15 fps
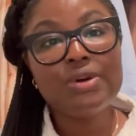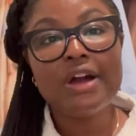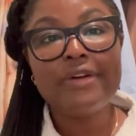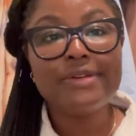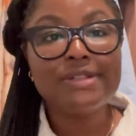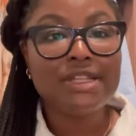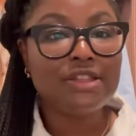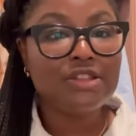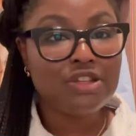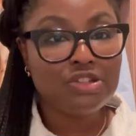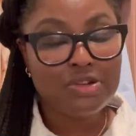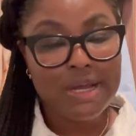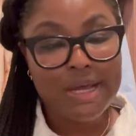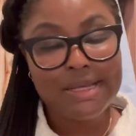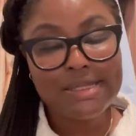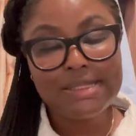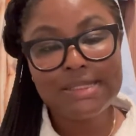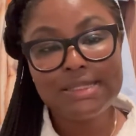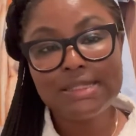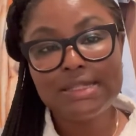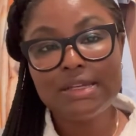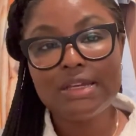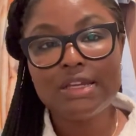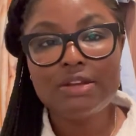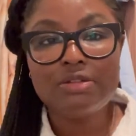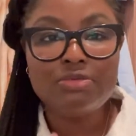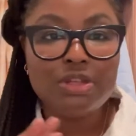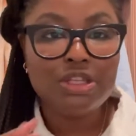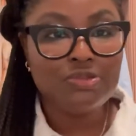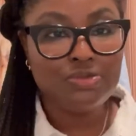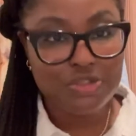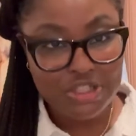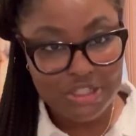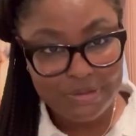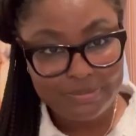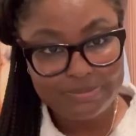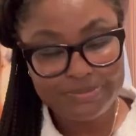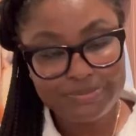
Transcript: I was in the dress. We Gucci.